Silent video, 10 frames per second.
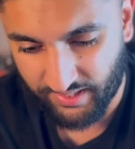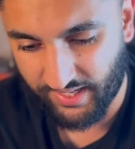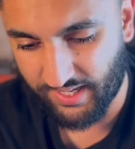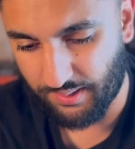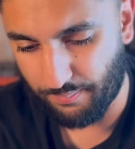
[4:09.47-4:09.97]

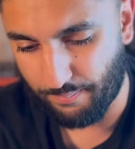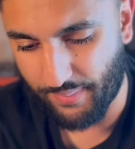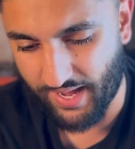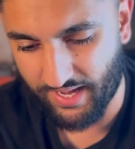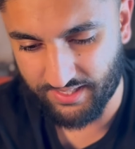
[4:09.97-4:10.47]
A
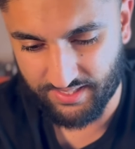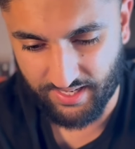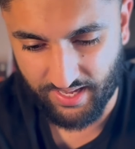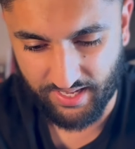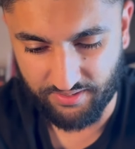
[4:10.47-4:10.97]
bat,
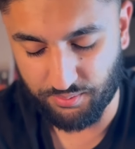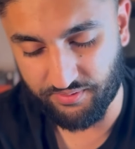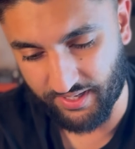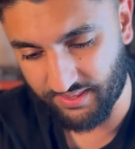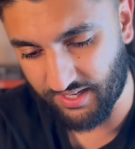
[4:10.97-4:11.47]
oh, we've
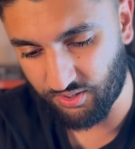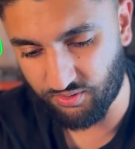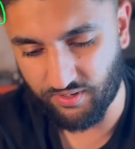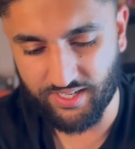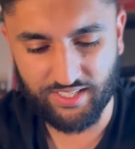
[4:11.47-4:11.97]
had that
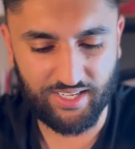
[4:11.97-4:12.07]
already,